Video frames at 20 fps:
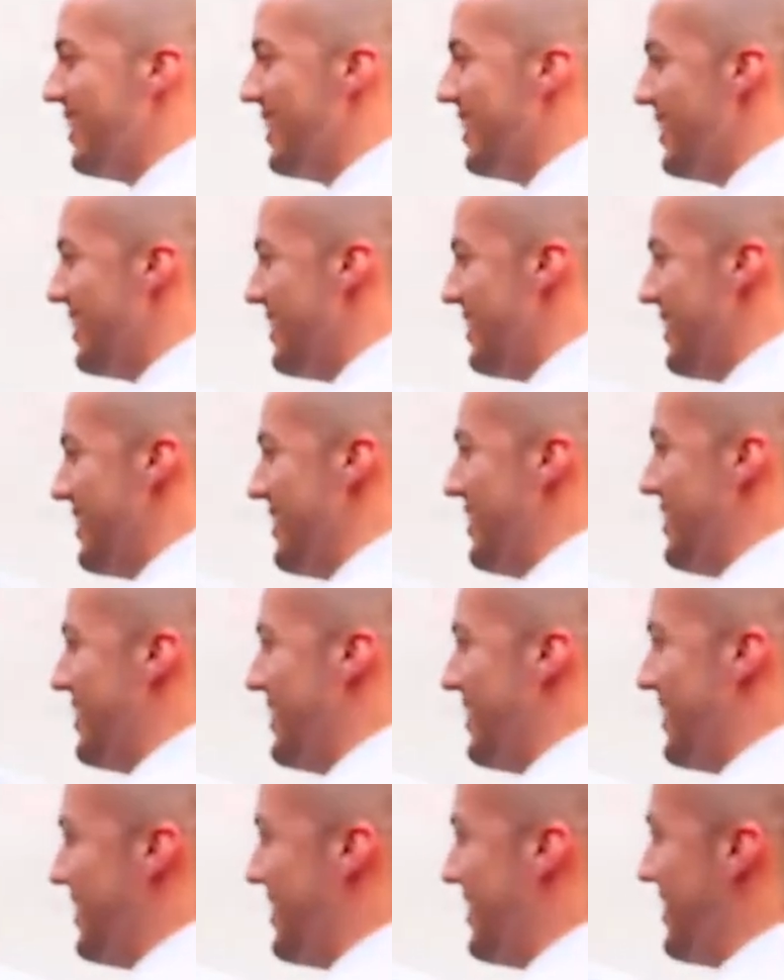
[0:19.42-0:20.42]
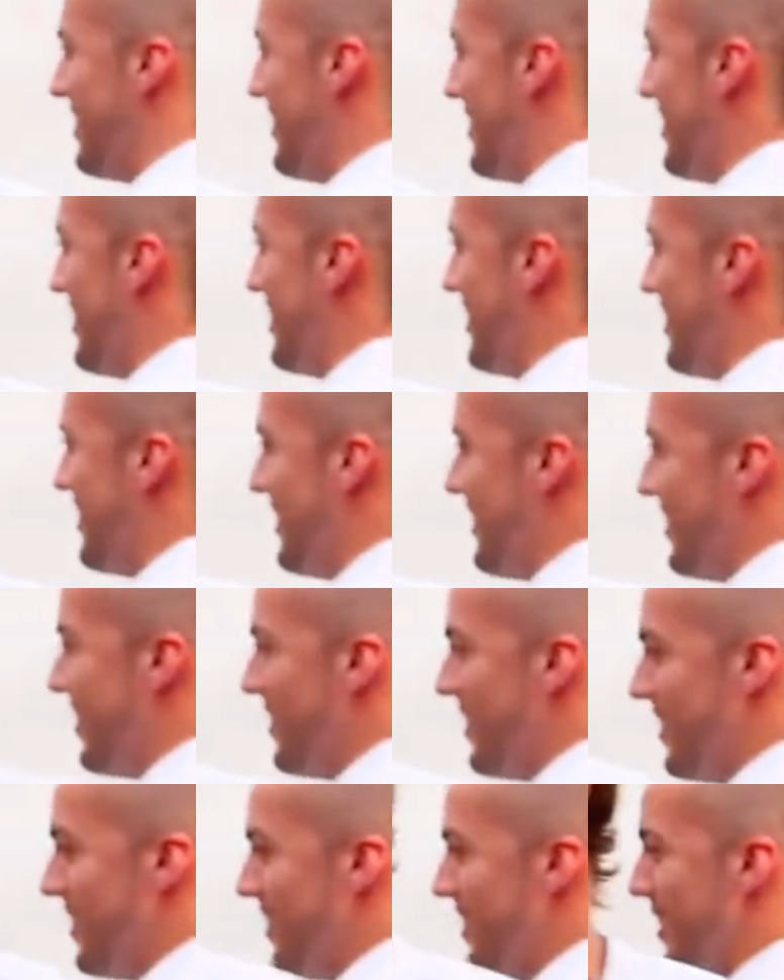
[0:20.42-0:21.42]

(not speaking)